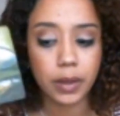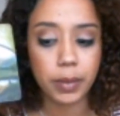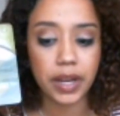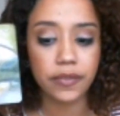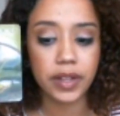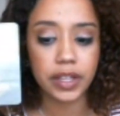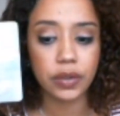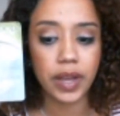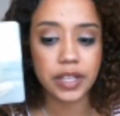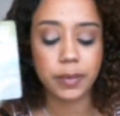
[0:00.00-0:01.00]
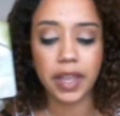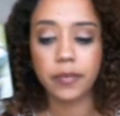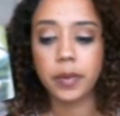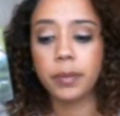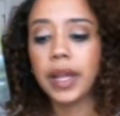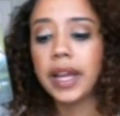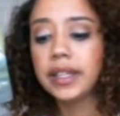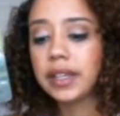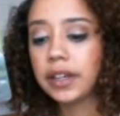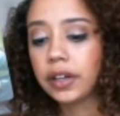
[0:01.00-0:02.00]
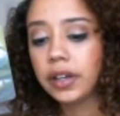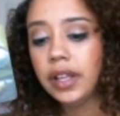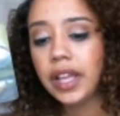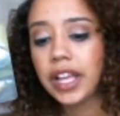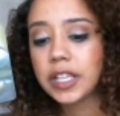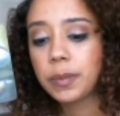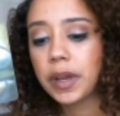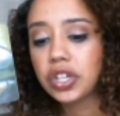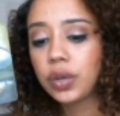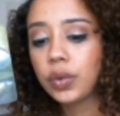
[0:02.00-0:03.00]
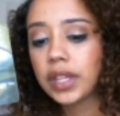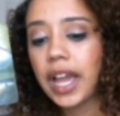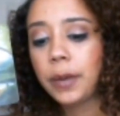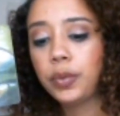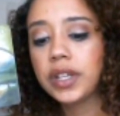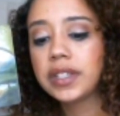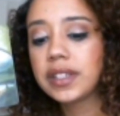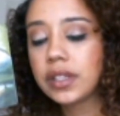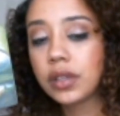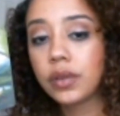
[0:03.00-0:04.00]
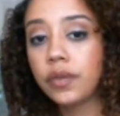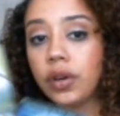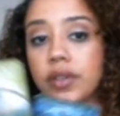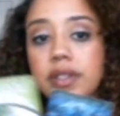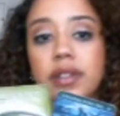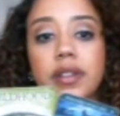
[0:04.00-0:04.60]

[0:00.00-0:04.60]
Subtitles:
But I feel like you guys may have been blinded here, especially with the High Priestess in the reverse.